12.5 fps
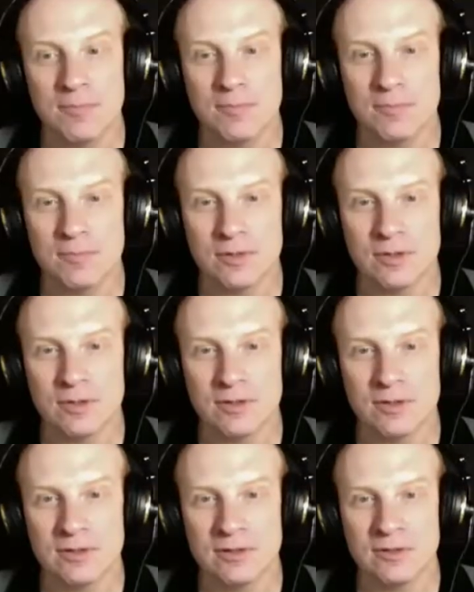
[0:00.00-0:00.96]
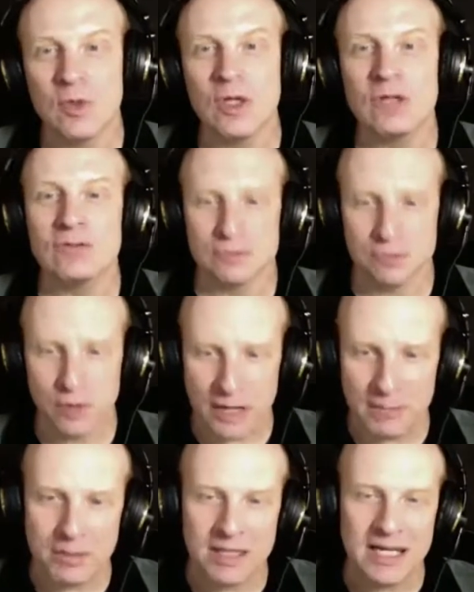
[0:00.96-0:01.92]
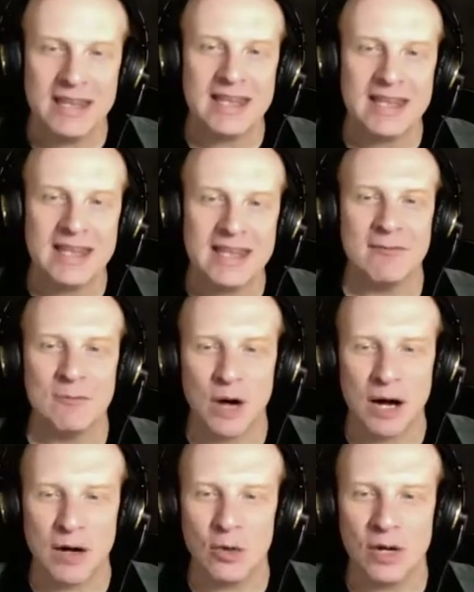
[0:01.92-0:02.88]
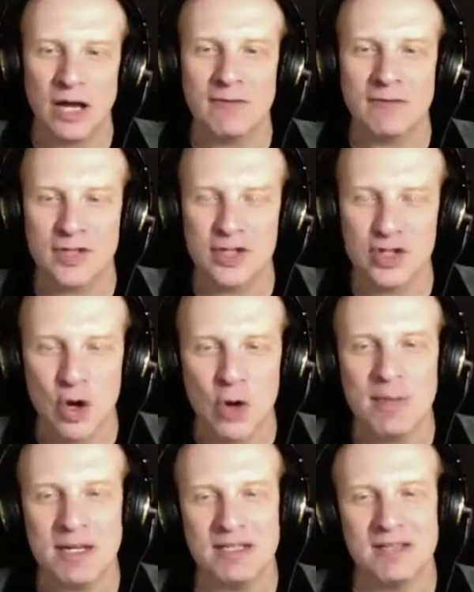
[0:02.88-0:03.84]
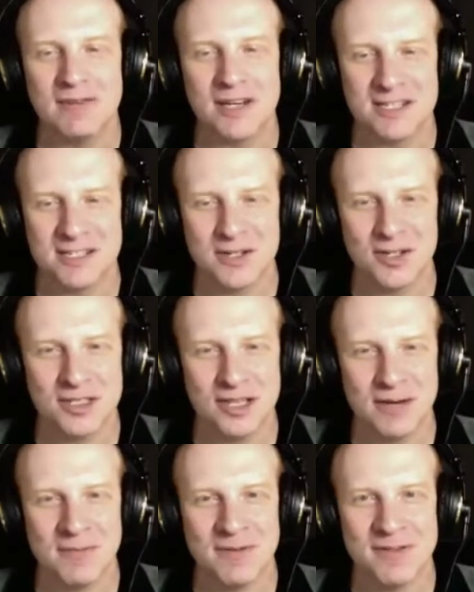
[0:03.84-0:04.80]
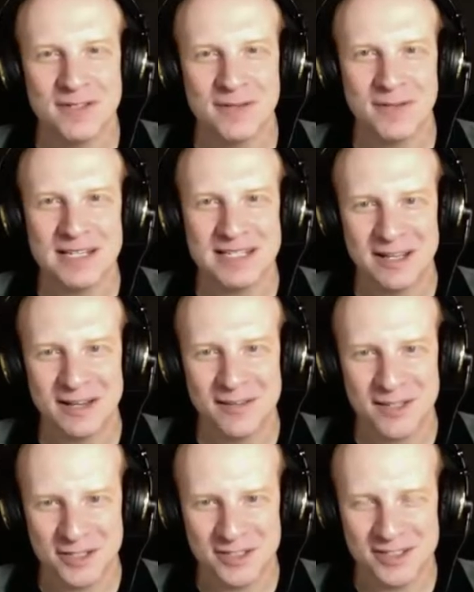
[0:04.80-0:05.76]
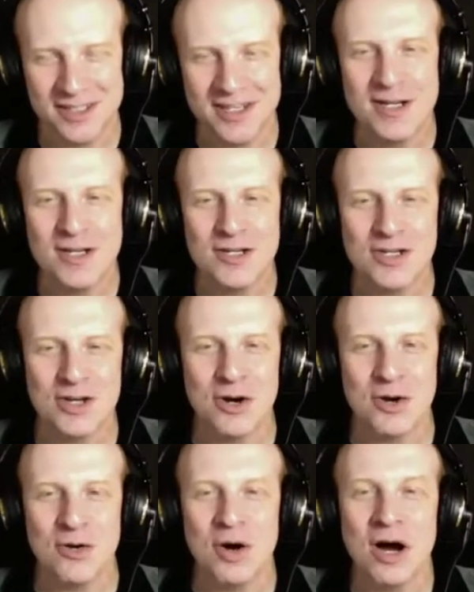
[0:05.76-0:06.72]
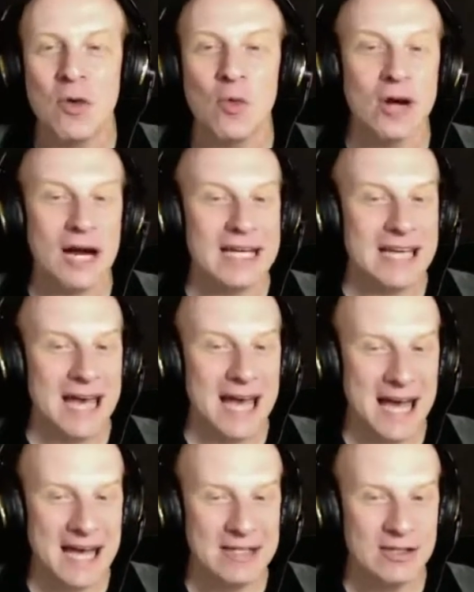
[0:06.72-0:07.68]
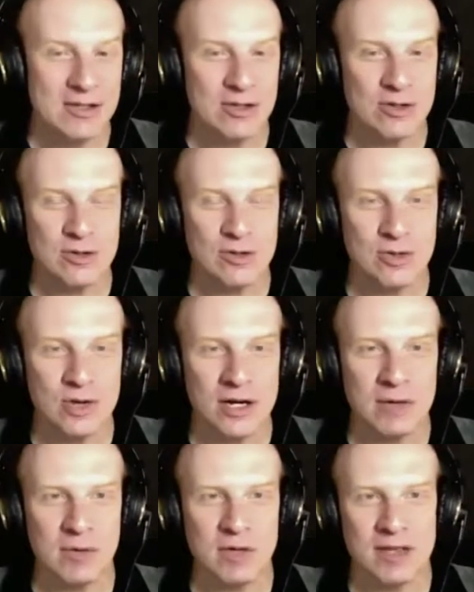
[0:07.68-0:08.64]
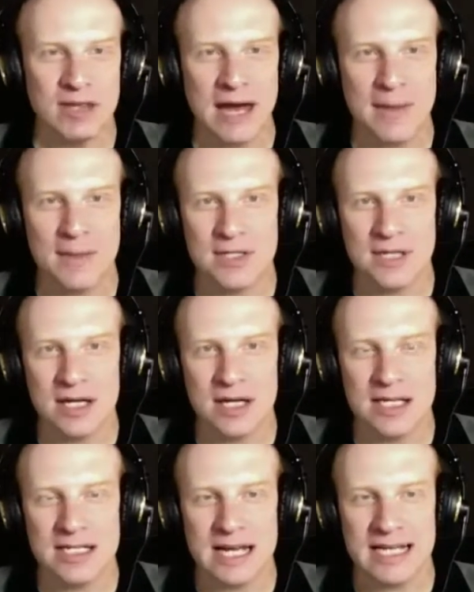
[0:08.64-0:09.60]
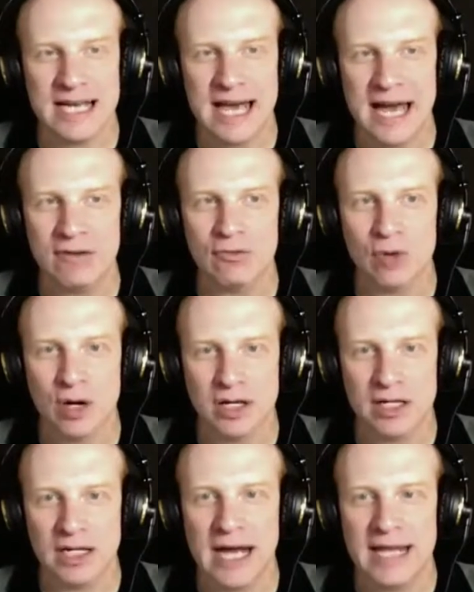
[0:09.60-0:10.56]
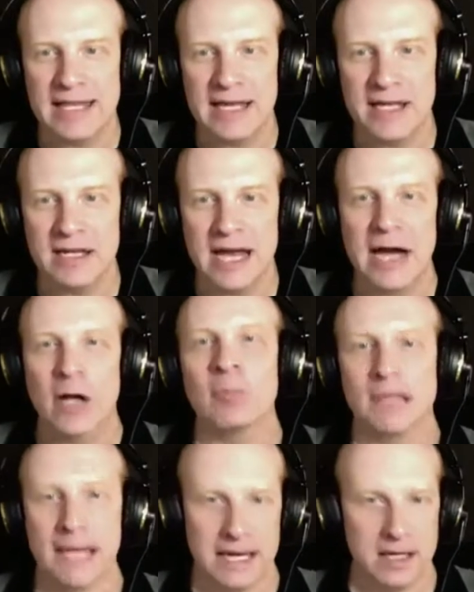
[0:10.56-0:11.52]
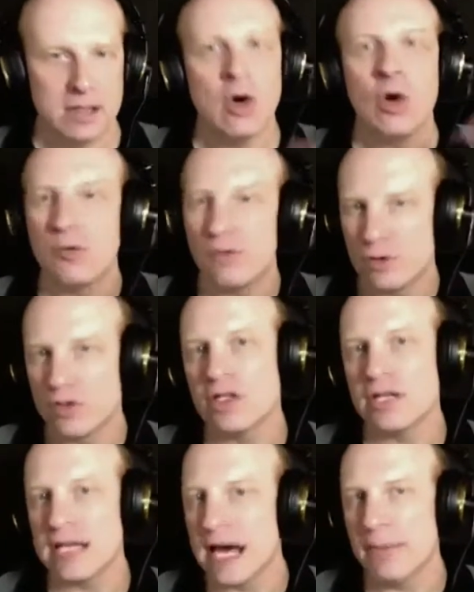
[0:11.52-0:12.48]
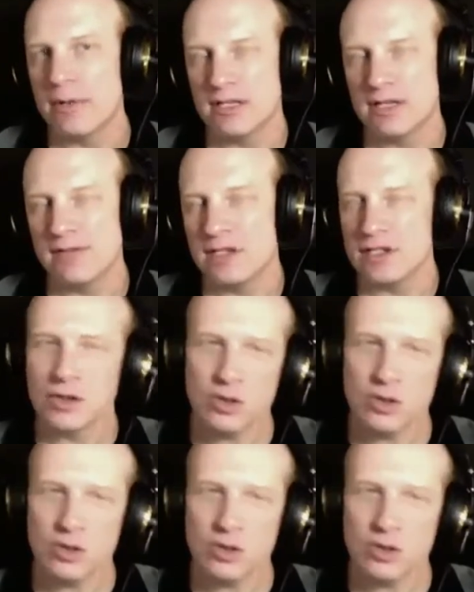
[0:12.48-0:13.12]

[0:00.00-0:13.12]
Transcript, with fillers: Chromecast? Well, right. But again, now I have, I don't want to have so many devices hooked up to my television. So what I can do with Amazon is I can run it and then AirPlay it over to the Apple T V.